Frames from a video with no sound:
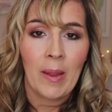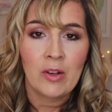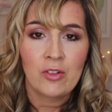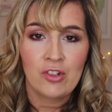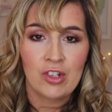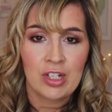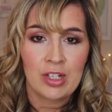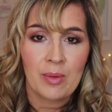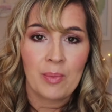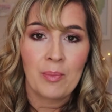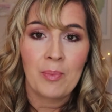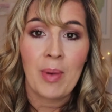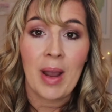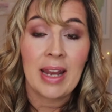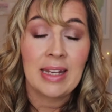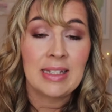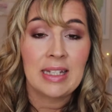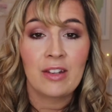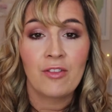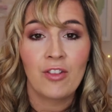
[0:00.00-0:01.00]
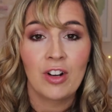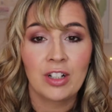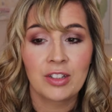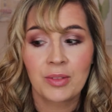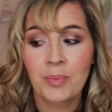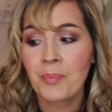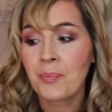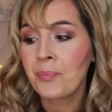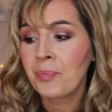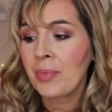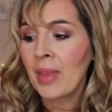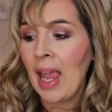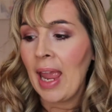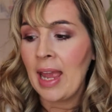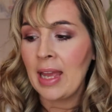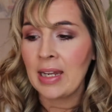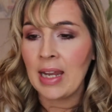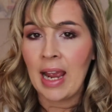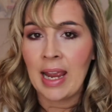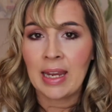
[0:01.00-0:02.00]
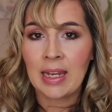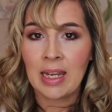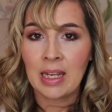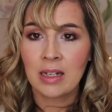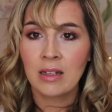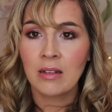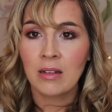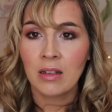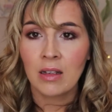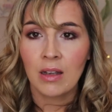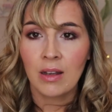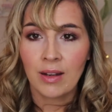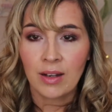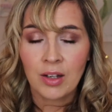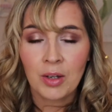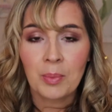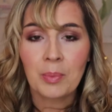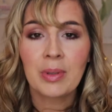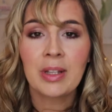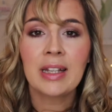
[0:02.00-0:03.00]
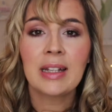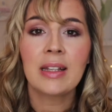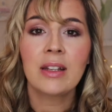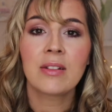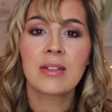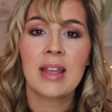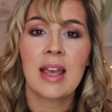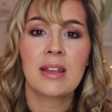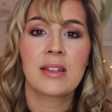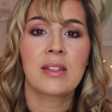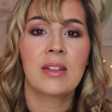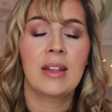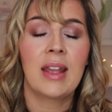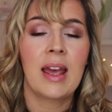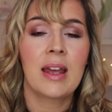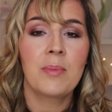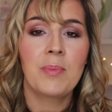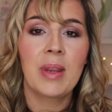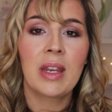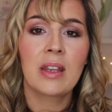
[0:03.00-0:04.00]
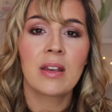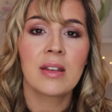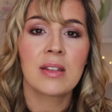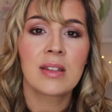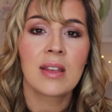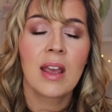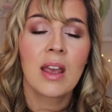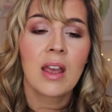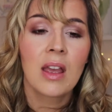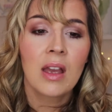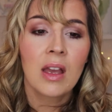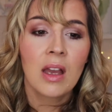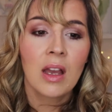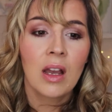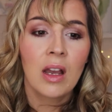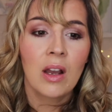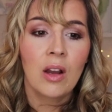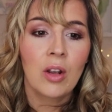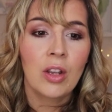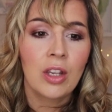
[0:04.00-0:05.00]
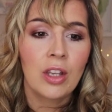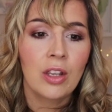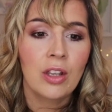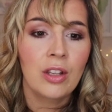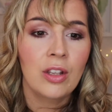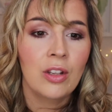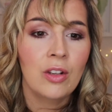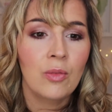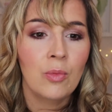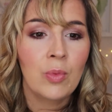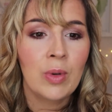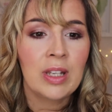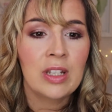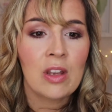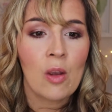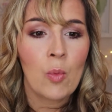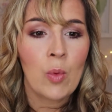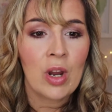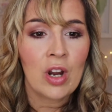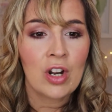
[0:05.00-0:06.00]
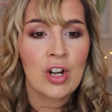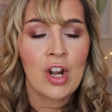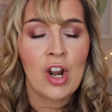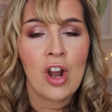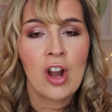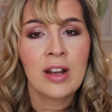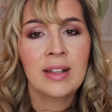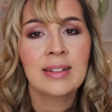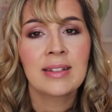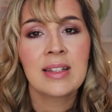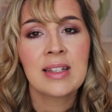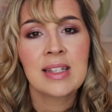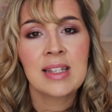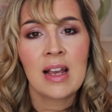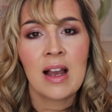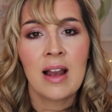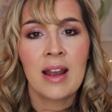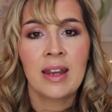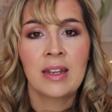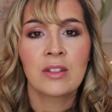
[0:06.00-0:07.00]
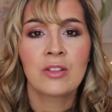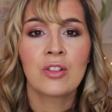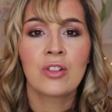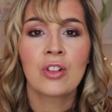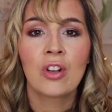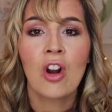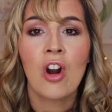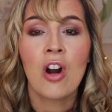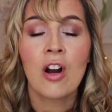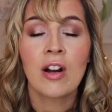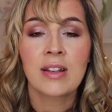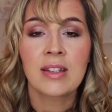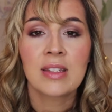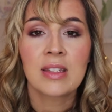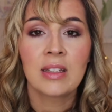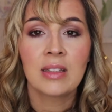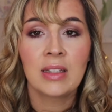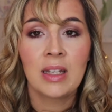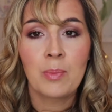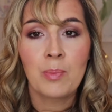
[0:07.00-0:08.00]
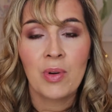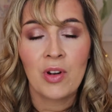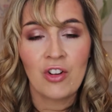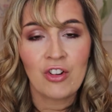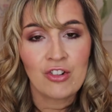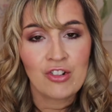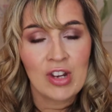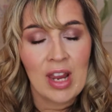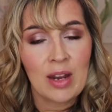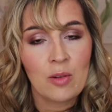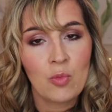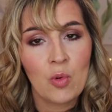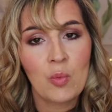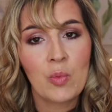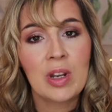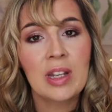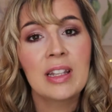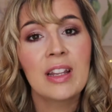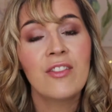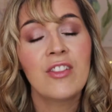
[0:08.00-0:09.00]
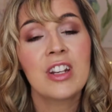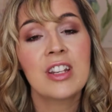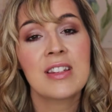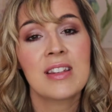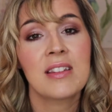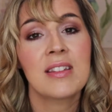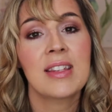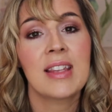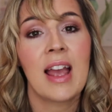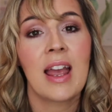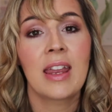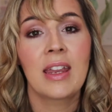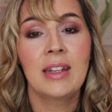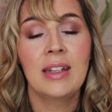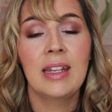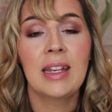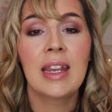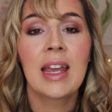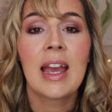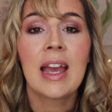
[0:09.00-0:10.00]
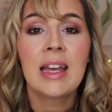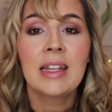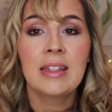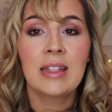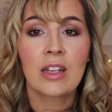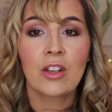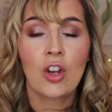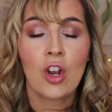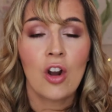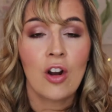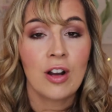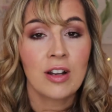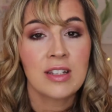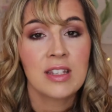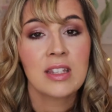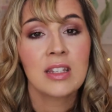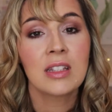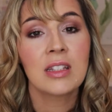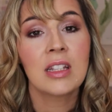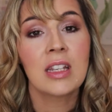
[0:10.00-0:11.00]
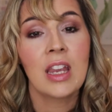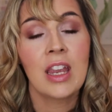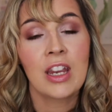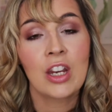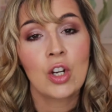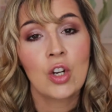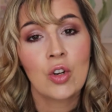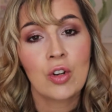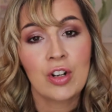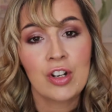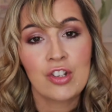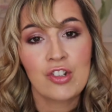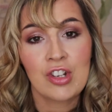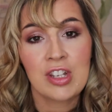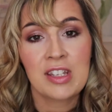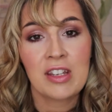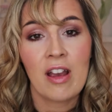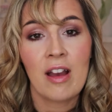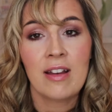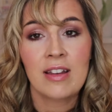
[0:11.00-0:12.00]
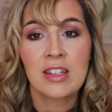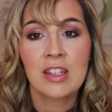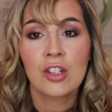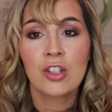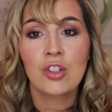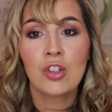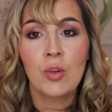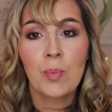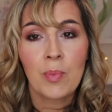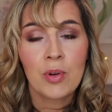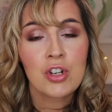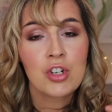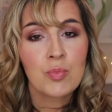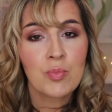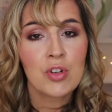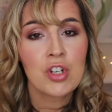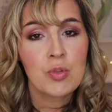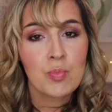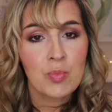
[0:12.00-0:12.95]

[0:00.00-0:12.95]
just by default. And I can completely attest to that, because we are not designed to constantly push. And when we live in a society that constantly encourages us to push,